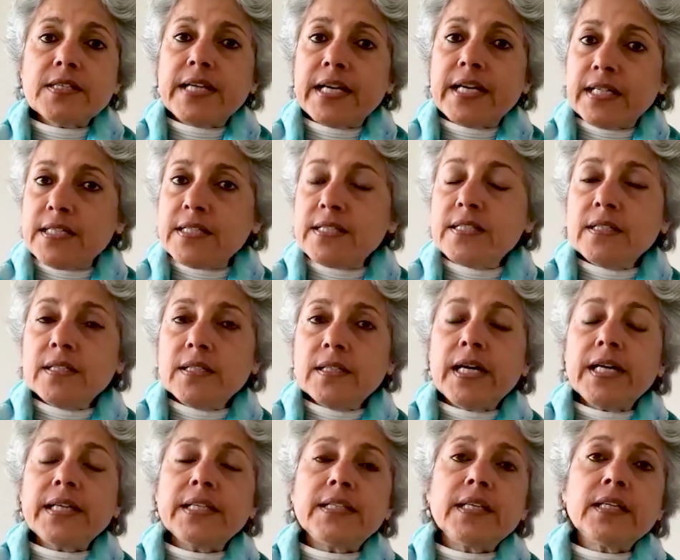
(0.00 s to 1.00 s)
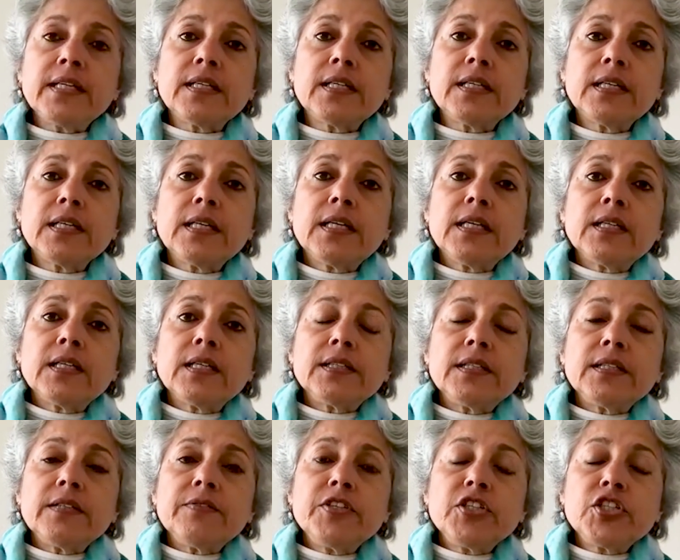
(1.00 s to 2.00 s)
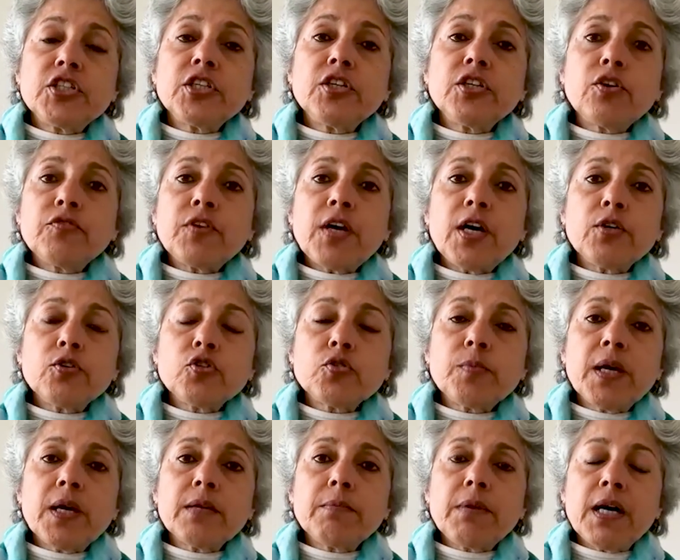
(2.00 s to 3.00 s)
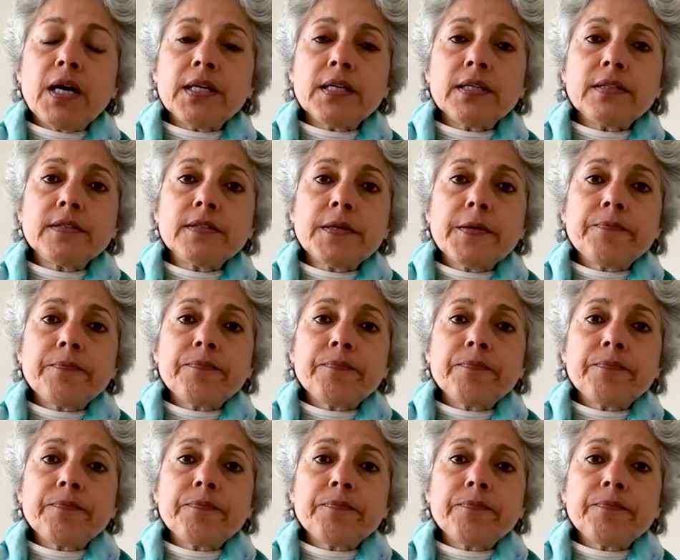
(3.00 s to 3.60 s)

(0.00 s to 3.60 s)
That is the, I think, the vision of Ayushman Bharat.